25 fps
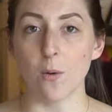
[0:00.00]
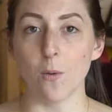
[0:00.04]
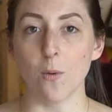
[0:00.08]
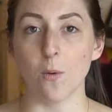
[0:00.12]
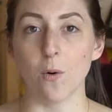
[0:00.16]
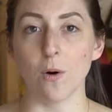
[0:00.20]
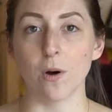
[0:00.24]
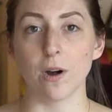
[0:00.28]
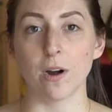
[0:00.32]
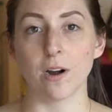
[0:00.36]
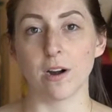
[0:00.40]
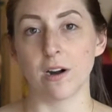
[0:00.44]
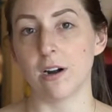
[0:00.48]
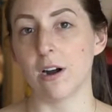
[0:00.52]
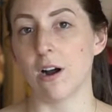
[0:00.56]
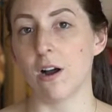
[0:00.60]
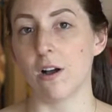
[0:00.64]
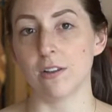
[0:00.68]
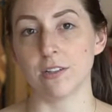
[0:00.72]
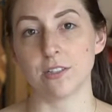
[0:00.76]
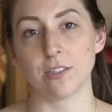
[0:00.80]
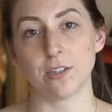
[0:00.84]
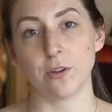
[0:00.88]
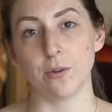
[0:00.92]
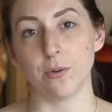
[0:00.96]
or
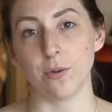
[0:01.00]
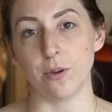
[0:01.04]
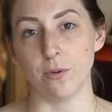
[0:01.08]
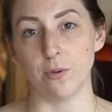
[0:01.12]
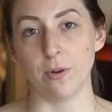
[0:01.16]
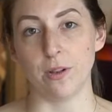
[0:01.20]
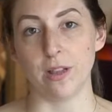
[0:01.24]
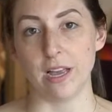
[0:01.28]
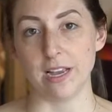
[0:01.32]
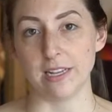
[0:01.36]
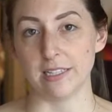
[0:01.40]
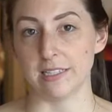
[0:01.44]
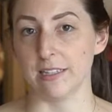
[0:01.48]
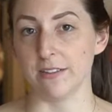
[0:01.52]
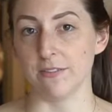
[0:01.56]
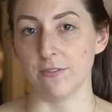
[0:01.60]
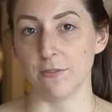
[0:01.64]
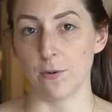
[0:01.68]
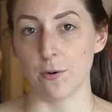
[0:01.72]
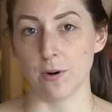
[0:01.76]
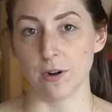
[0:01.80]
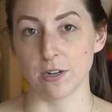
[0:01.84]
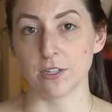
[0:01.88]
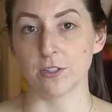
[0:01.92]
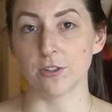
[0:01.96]
also utilize it
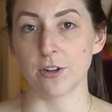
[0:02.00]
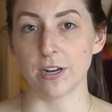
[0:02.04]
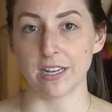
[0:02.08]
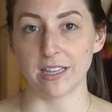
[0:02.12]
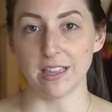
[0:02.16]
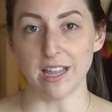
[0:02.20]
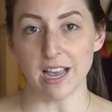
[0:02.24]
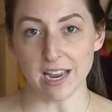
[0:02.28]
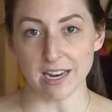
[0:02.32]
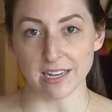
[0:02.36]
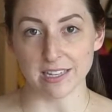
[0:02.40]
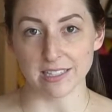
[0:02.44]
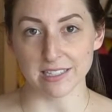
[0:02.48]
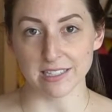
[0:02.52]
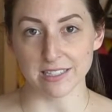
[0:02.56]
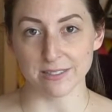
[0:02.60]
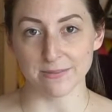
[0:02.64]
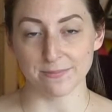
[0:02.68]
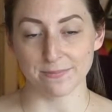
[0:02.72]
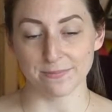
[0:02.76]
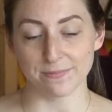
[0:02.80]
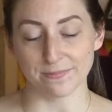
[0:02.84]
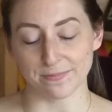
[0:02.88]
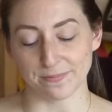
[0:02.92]
for straight lines.